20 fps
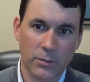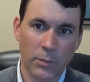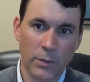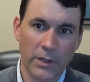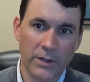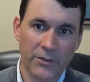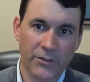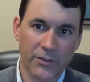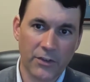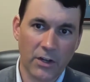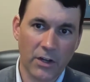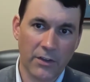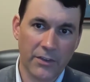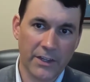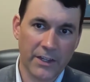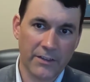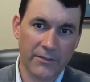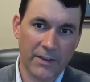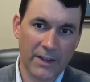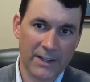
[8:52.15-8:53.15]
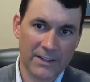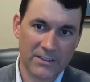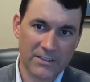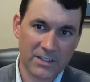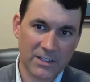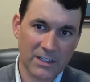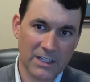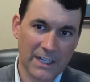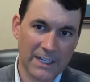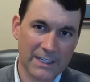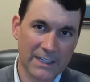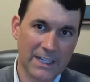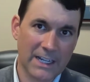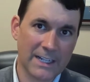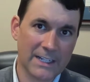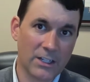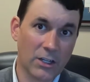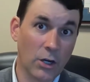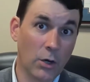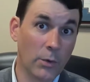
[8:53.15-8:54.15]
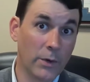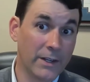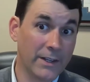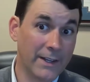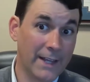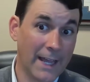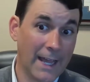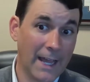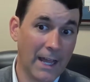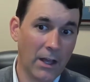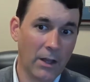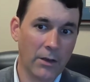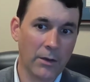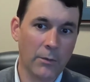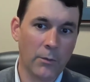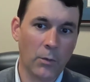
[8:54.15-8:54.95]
we saw the advanced decline line going down,